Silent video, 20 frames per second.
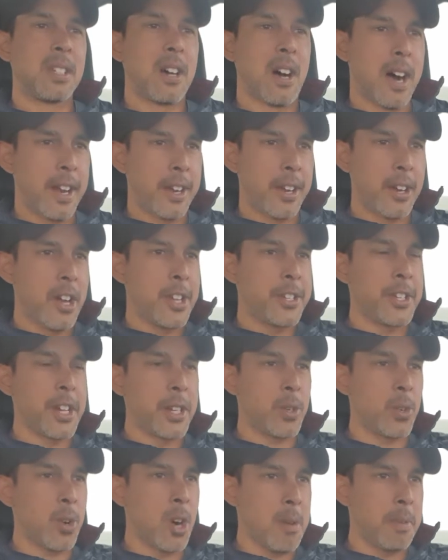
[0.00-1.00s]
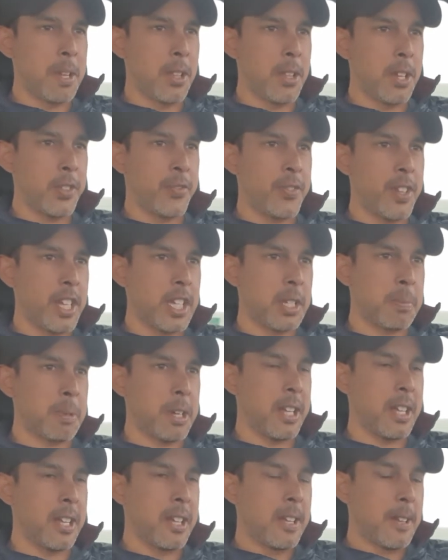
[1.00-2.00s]
I don't know, don't quote me on those figures,
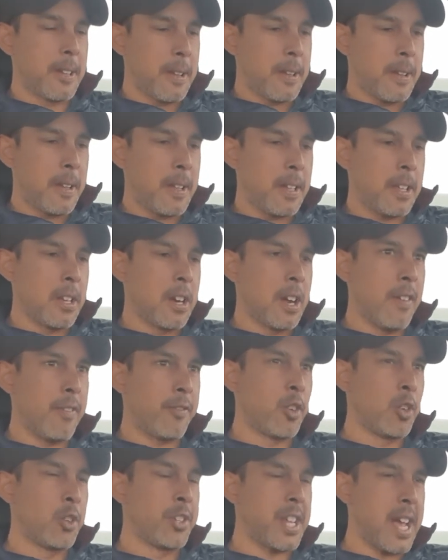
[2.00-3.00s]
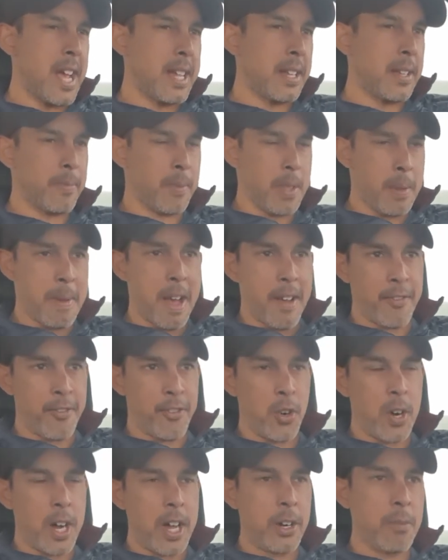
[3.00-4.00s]
but you know, a full tank, about
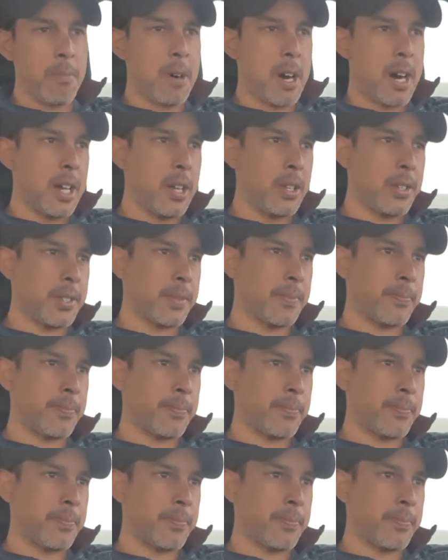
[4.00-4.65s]
400 miles.